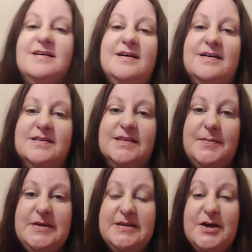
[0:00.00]
Let
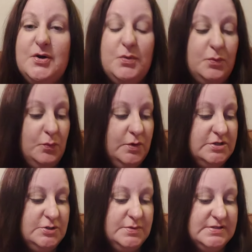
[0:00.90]
me know
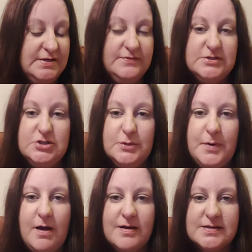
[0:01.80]
what you received in your
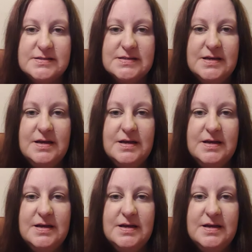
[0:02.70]
box.